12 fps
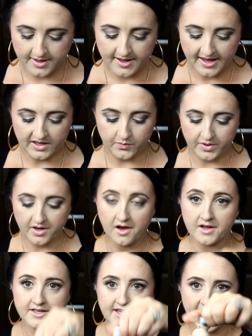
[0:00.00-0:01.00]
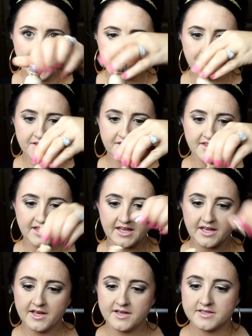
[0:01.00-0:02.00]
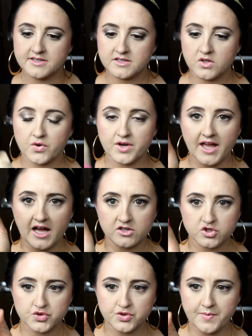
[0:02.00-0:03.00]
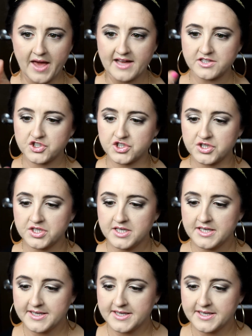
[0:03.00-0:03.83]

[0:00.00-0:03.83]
and you want to uncap the L'Oreal True Match.